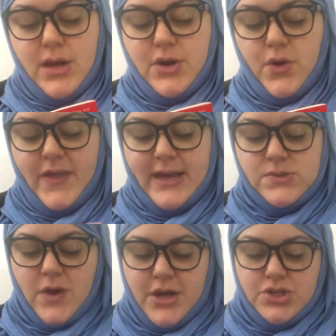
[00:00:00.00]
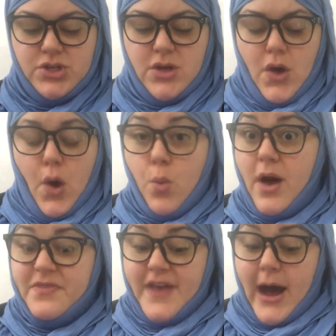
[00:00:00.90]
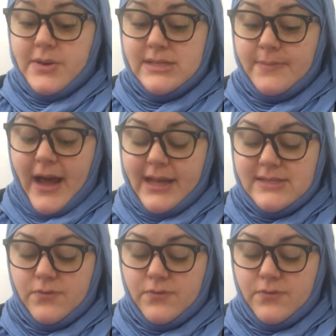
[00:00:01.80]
No thanks, Raj. 1,000 packets of